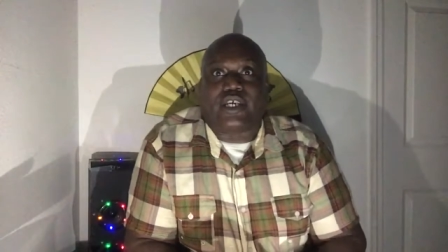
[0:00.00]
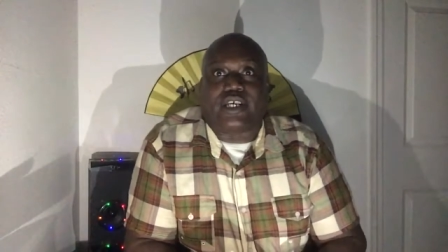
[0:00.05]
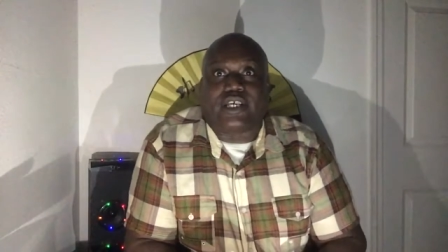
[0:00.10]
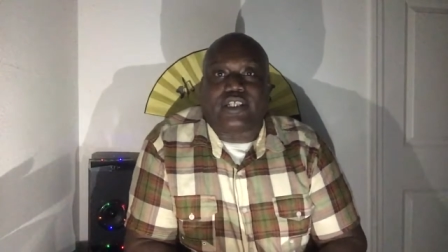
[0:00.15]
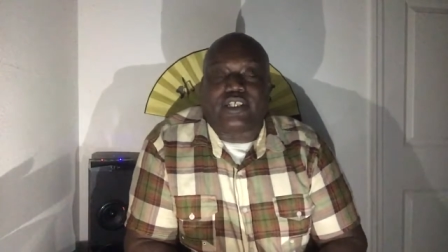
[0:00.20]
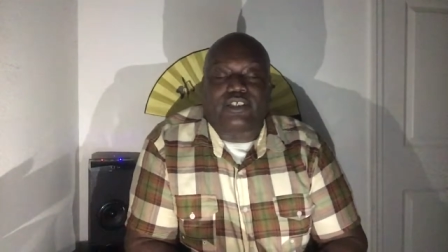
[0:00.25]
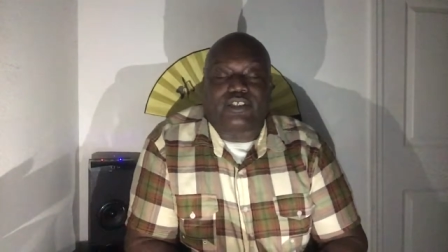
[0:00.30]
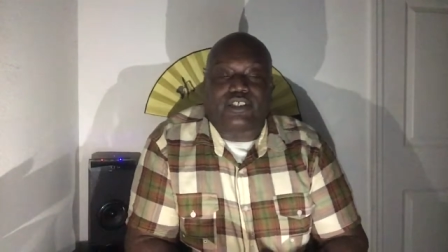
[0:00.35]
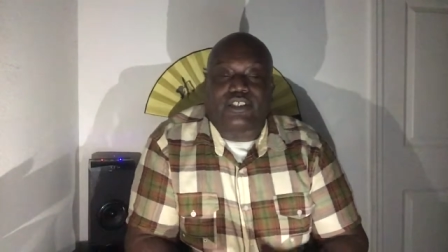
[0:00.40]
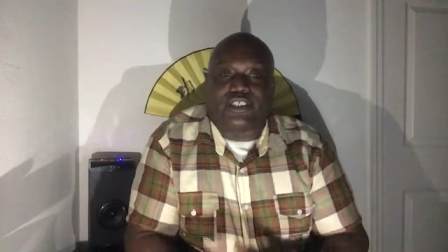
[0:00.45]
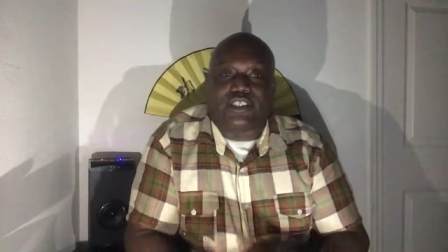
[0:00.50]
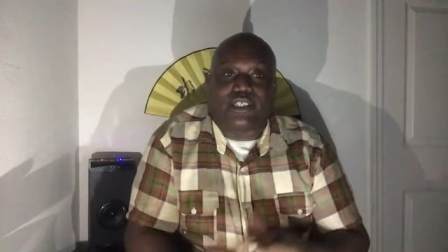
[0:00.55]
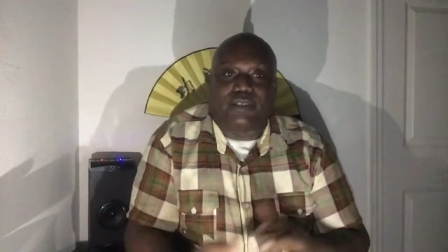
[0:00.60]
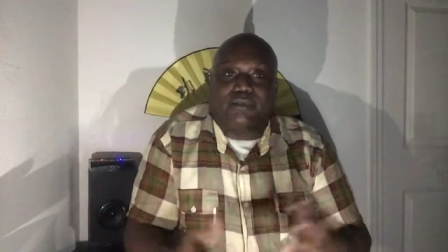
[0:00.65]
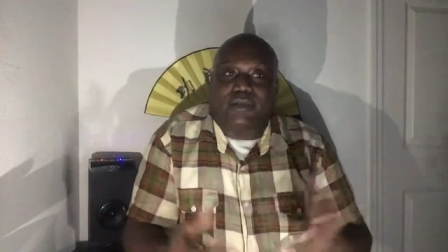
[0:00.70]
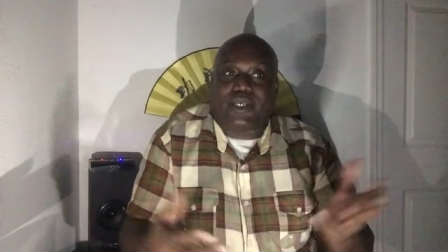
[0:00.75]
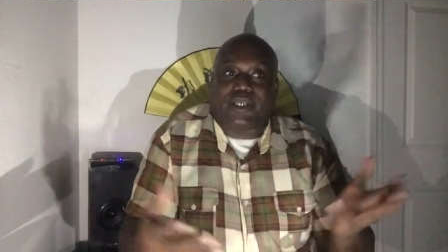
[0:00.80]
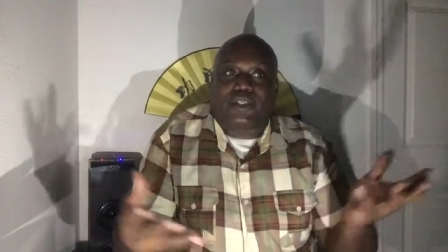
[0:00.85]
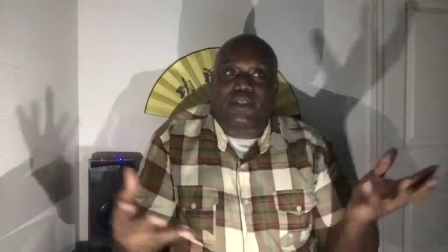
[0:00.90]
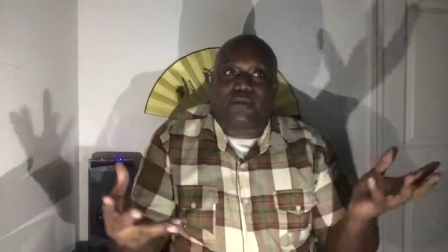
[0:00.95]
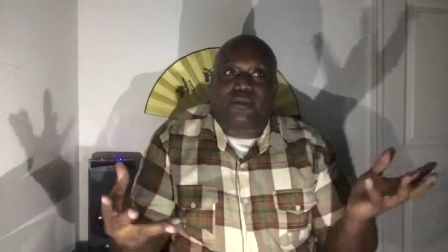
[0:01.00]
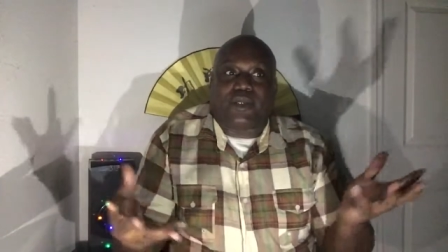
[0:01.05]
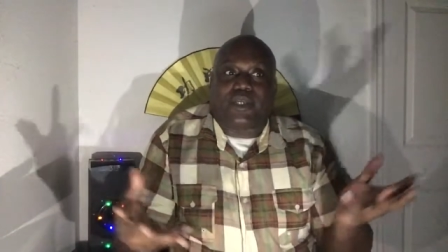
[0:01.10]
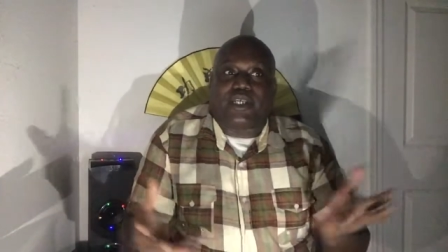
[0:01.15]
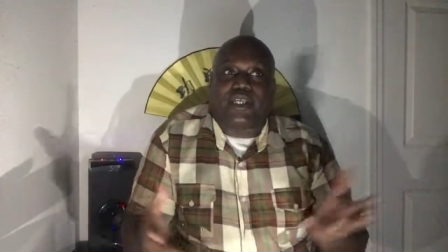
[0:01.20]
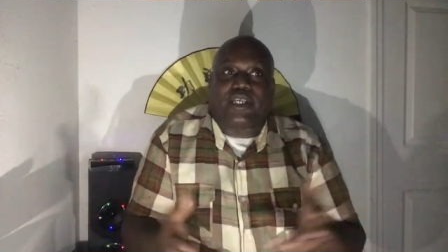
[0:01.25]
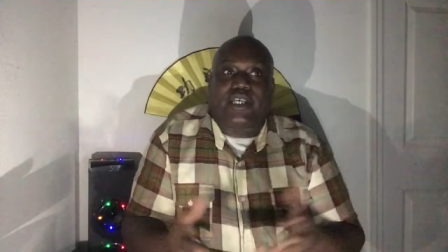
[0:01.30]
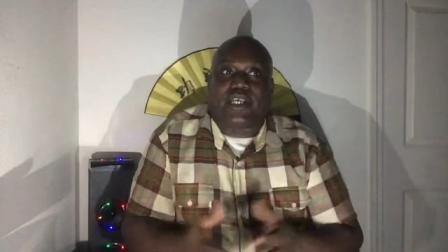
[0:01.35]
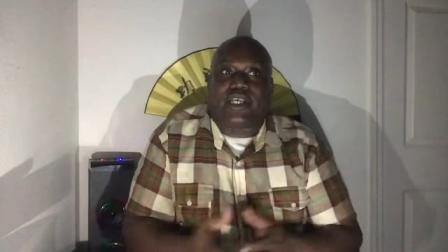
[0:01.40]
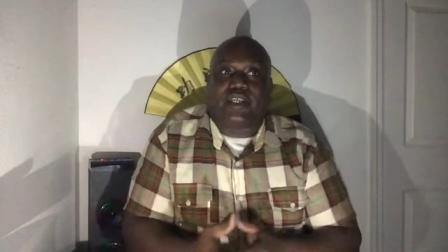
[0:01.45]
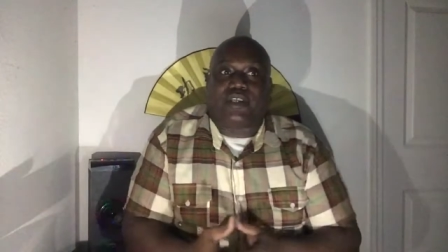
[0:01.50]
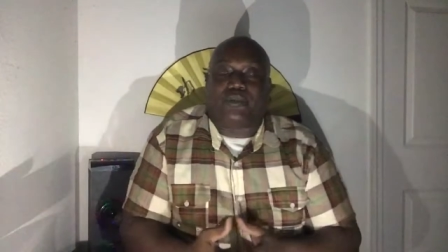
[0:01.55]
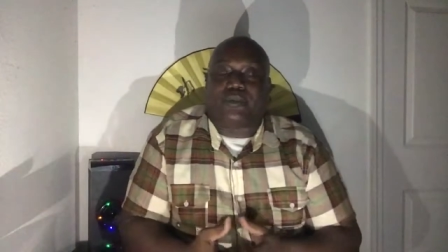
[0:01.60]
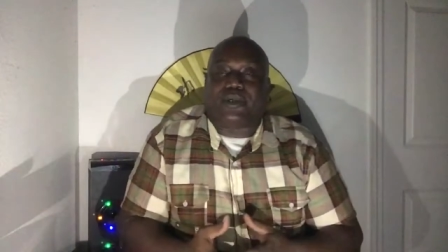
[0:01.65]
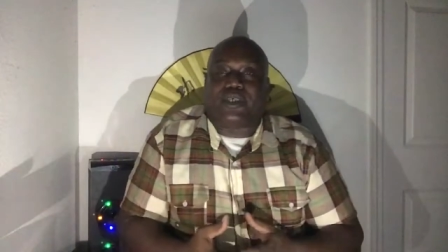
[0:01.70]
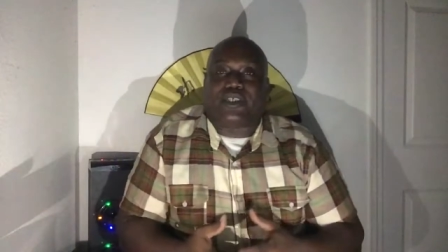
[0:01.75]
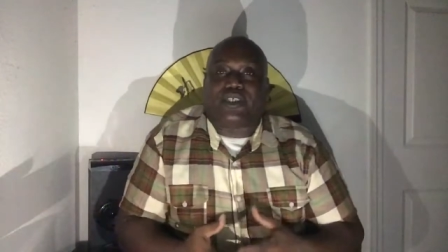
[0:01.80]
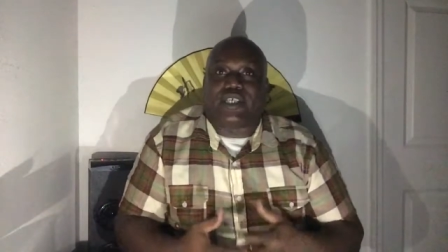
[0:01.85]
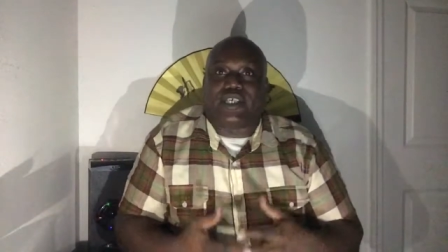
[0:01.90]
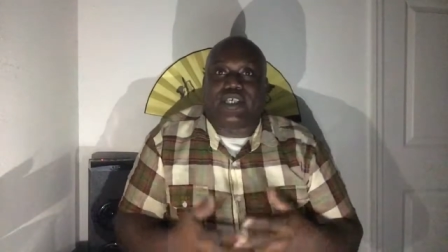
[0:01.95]
And it doesn't seem like nobody cares.
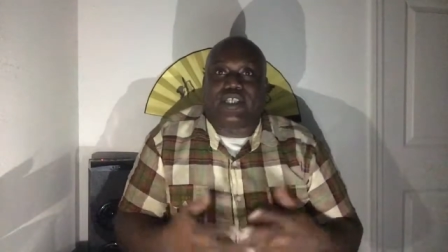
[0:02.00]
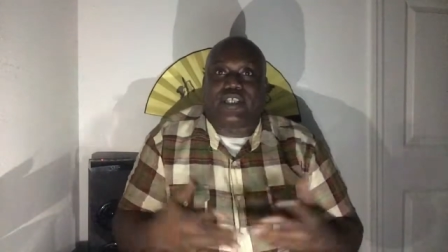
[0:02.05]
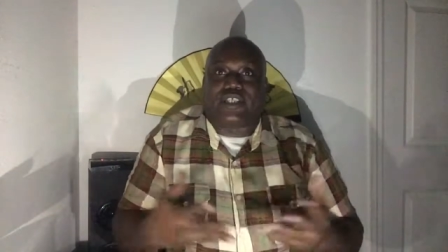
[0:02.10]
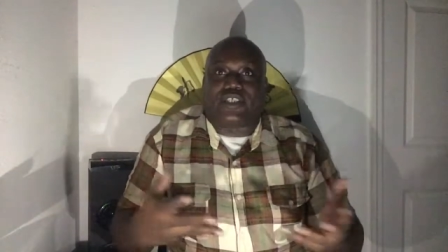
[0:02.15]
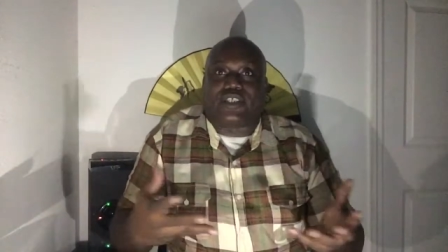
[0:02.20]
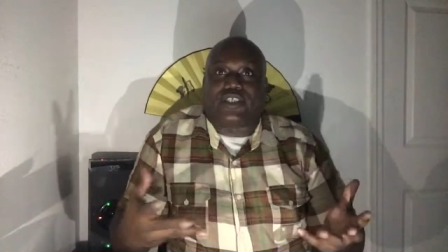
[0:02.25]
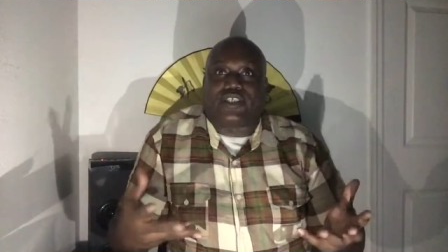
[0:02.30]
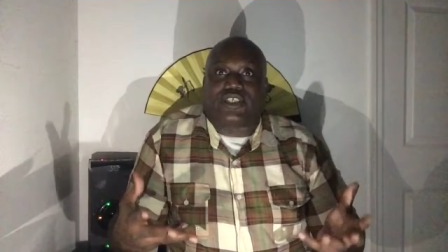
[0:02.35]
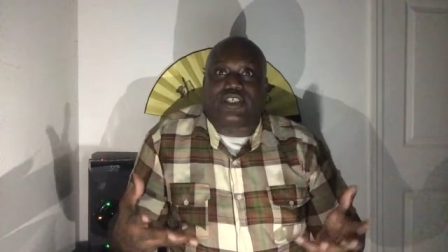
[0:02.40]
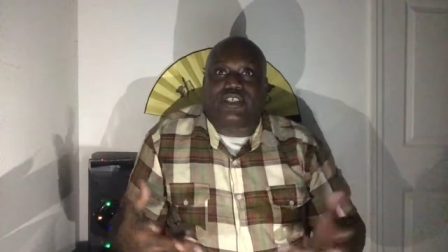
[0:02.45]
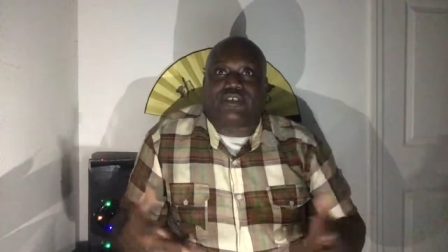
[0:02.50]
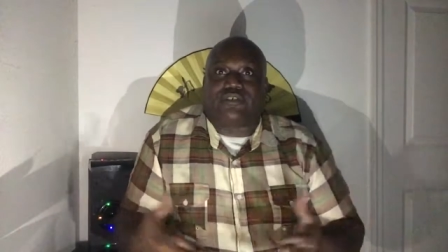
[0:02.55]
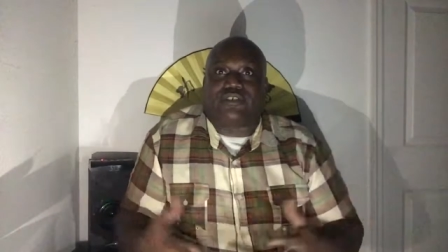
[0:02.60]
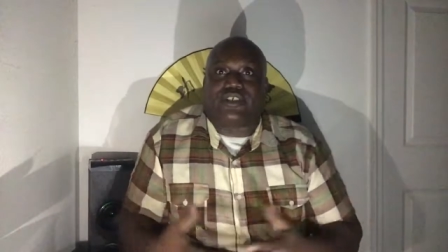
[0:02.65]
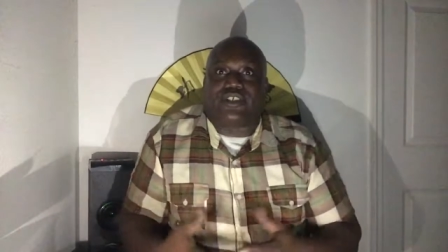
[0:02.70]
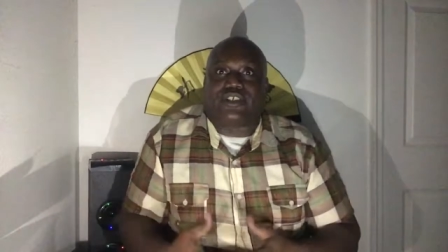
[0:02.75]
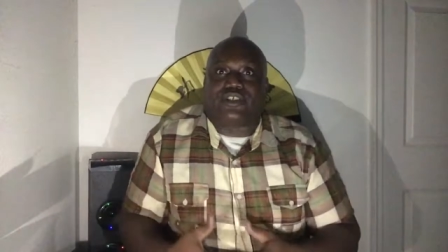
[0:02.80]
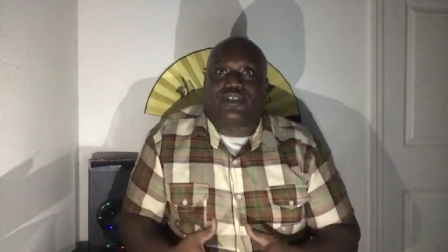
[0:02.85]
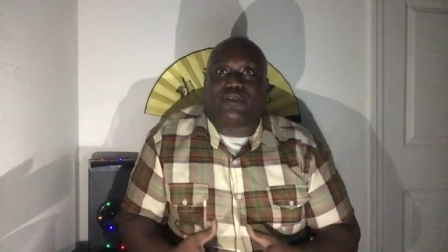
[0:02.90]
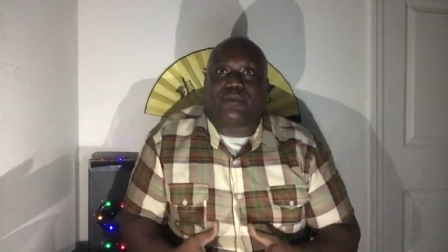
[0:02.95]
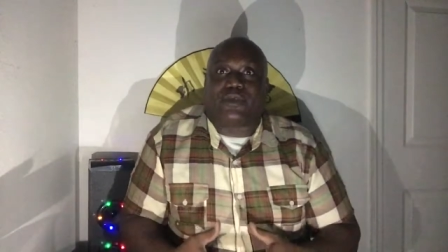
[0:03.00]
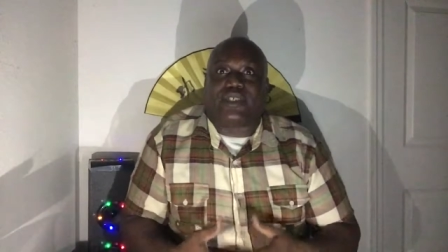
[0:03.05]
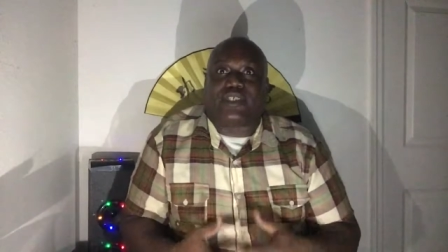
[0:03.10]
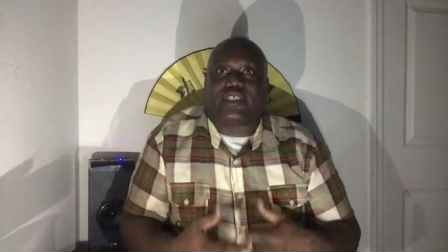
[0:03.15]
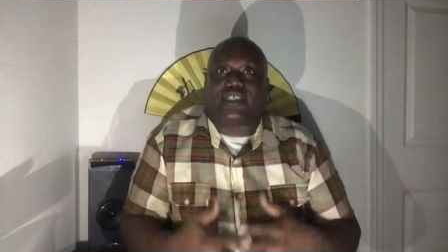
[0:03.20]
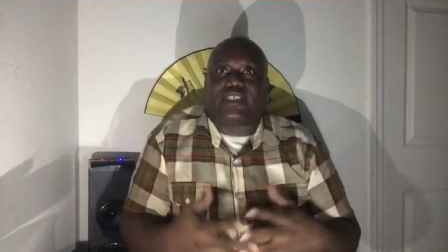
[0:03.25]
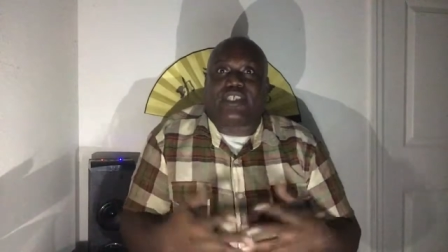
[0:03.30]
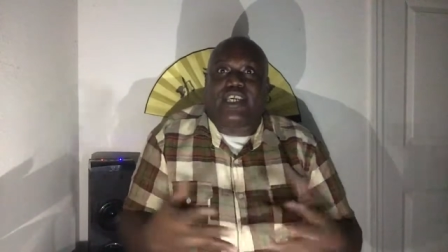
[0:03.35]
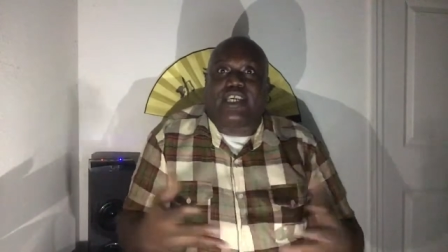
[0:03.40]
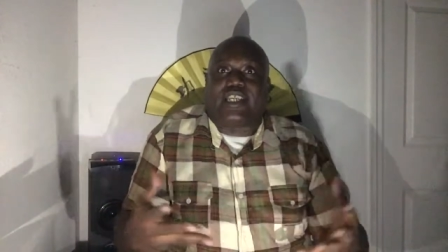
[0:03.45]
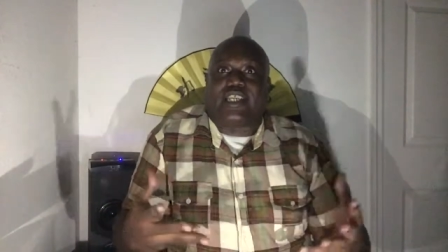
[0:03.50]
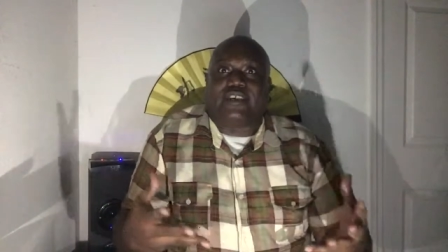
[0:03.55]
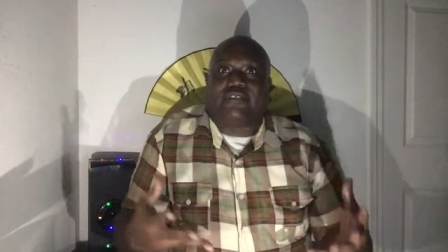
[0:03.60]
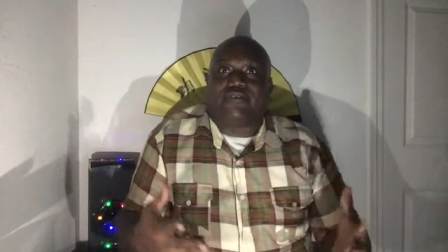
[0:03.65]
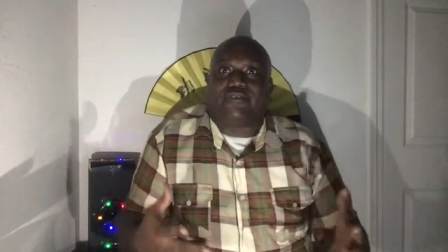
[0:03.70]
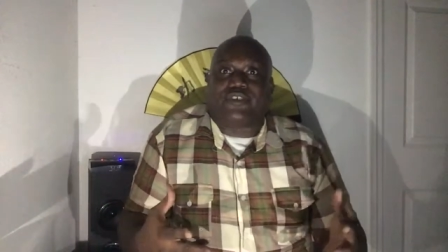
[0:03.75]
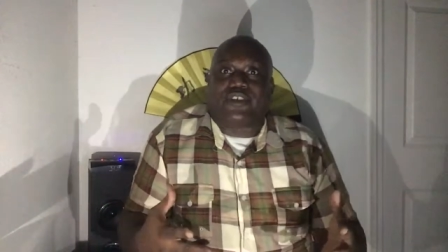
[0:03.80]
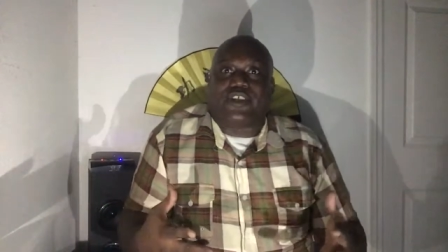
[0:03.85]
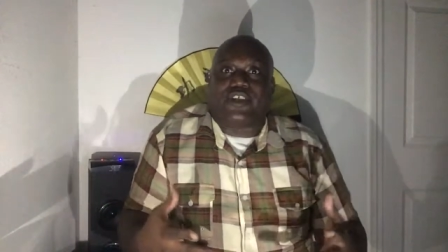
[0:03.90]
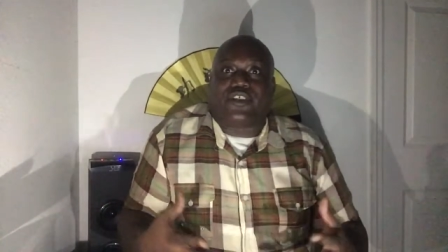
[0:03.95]
Nobody's taking nothing serious. Nobody's standing
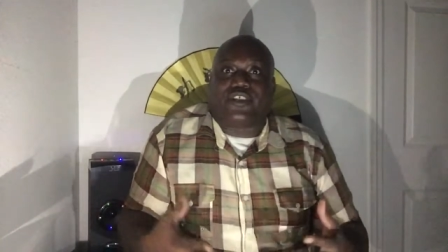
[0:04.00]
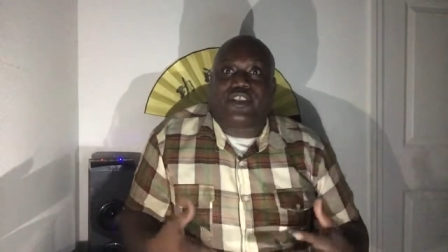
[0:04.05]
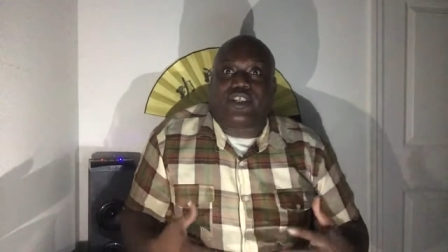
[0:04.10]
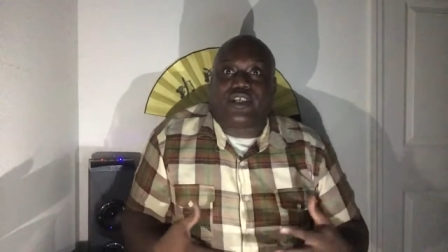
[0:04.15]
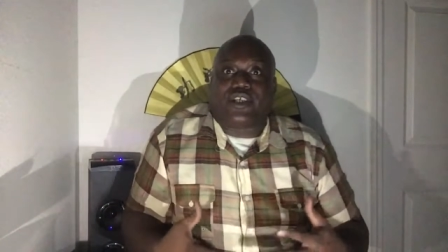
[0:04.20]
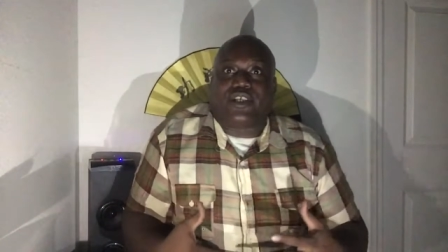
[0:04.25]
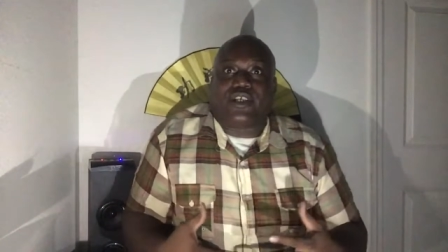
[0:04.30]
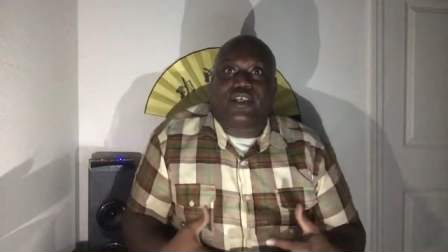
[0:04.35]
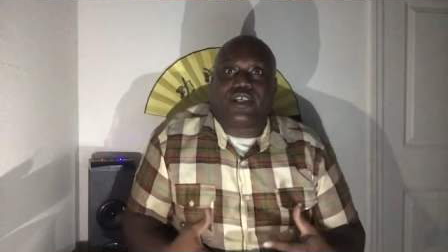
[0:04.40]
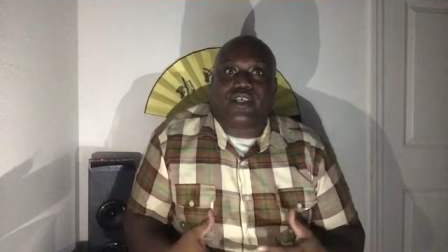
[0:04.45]
for nothing.